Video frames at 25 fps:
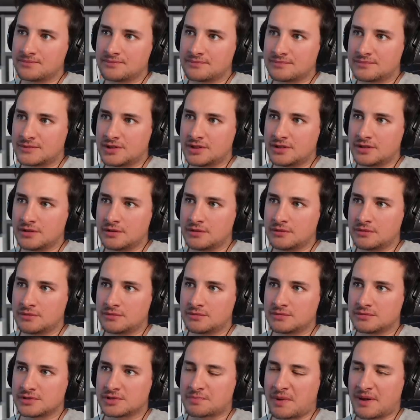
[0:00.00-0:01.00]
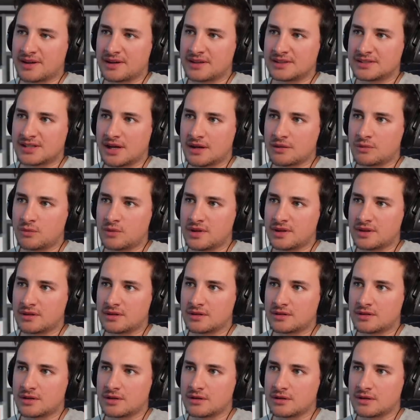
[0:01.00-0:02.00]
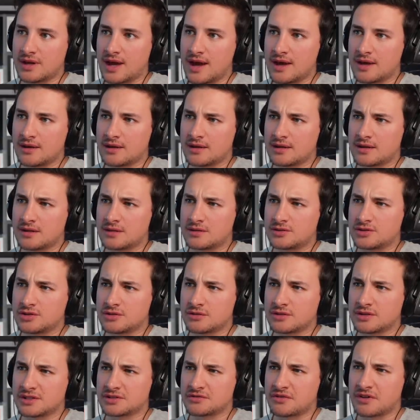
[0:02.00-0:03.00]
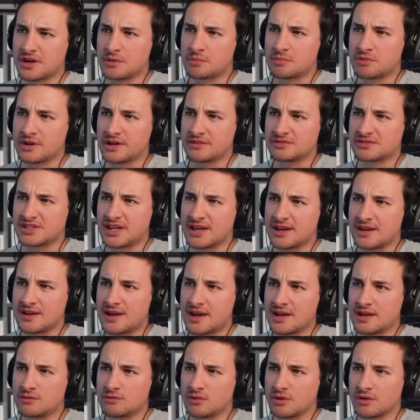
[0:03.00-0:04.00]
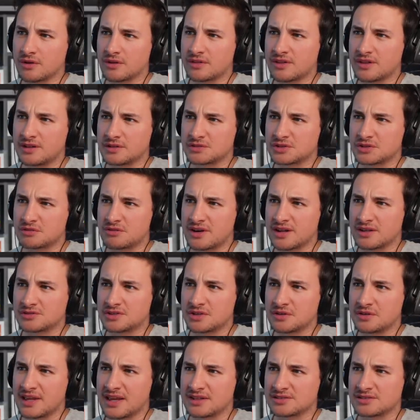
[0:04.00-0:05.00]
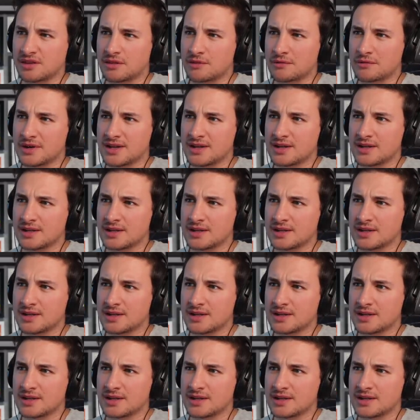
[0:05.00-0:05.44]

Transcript: you spend any time with Curt Hennig during his very brief TNA run? I think this was around 2003.